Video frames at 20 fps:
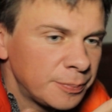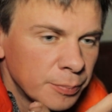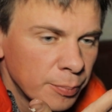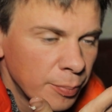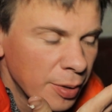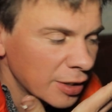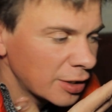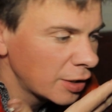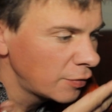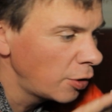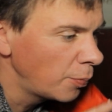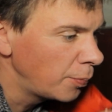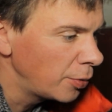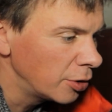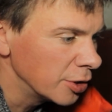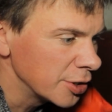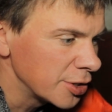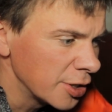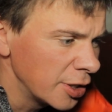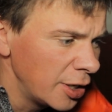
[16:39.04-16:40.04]
the mouth.
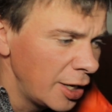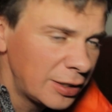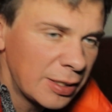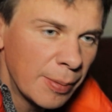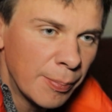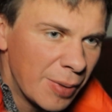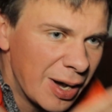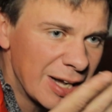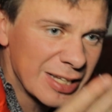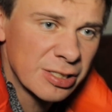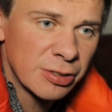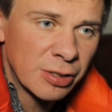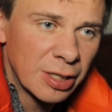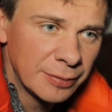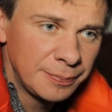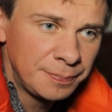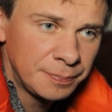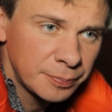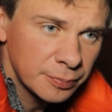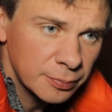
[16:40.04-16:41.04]
It is
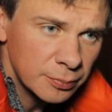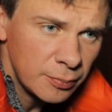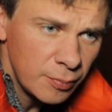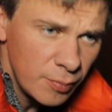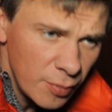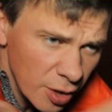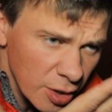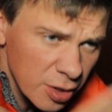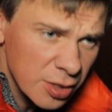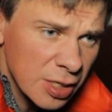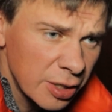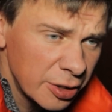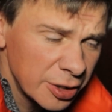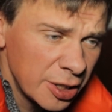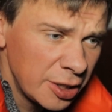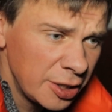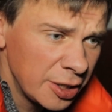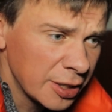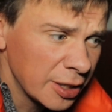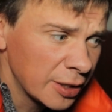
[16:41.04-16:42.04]
butter from
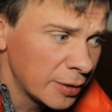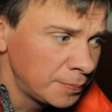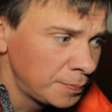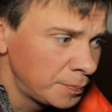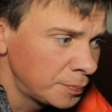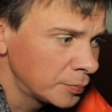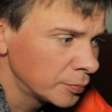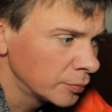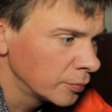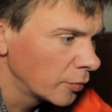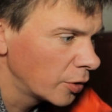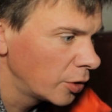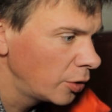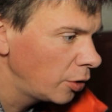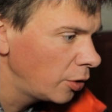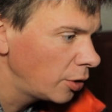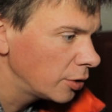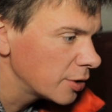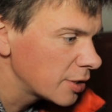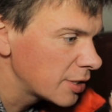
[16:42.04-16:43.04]
the
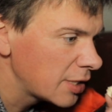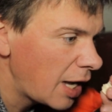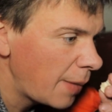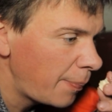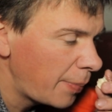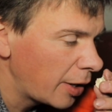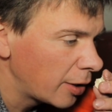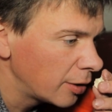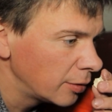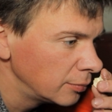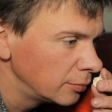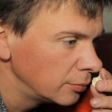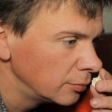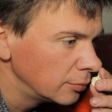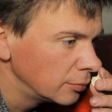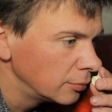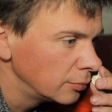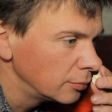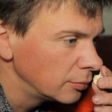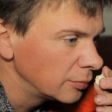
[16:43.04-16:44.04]
refrigerator, but the
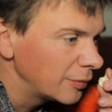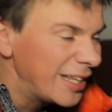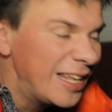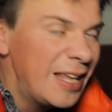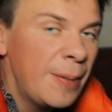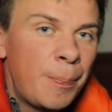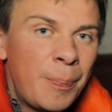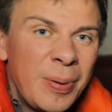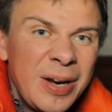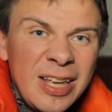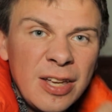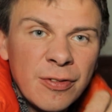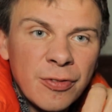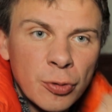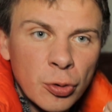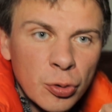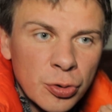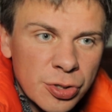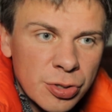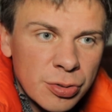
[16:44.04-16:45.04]
smell and the
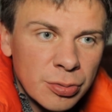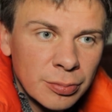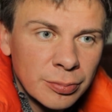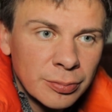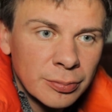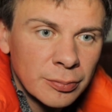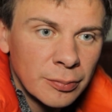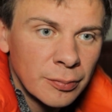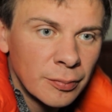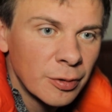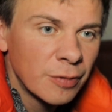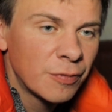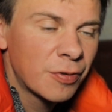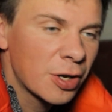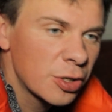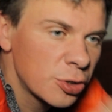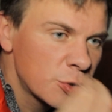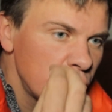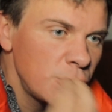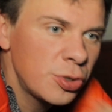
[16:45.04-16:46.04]
taste of
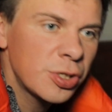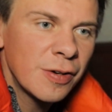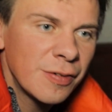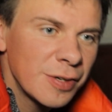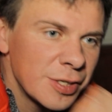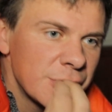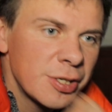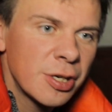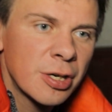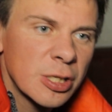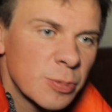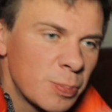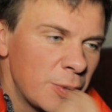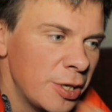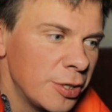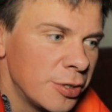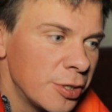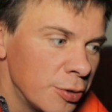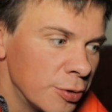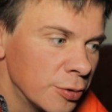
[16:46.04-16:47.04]
French cheese with
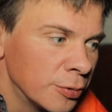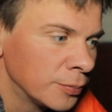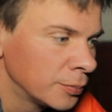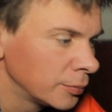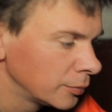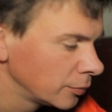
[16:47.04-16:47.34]
mold.